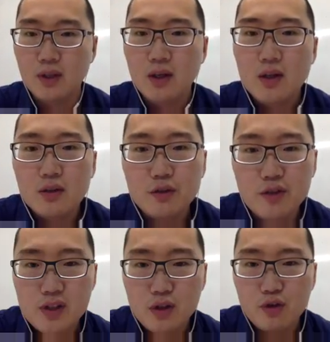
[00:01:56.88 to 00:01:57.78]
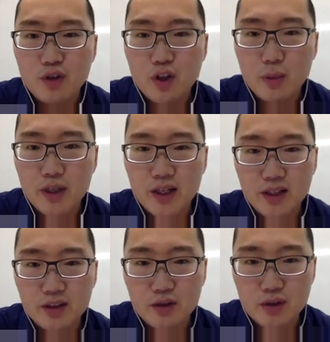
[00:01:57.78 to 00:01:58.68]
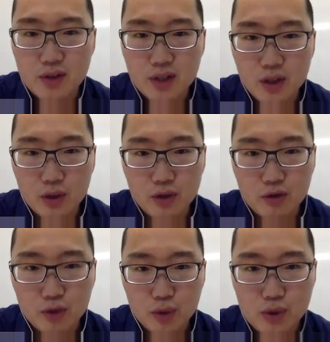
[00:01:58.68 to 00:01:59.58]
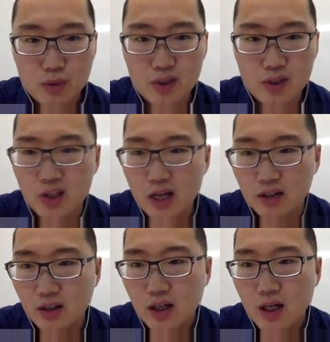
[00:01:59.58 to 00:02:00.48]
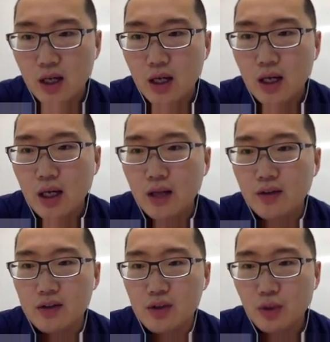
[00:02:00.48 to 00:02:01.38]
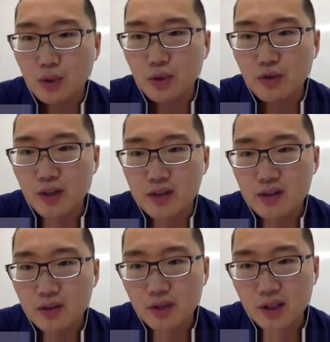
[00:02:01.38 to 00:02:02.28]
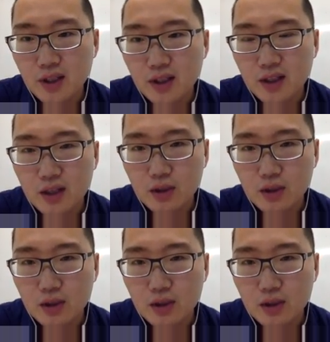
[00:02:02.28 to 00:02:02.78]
the physical phenomena at different scales influence with each other, and there is no unified theory can handle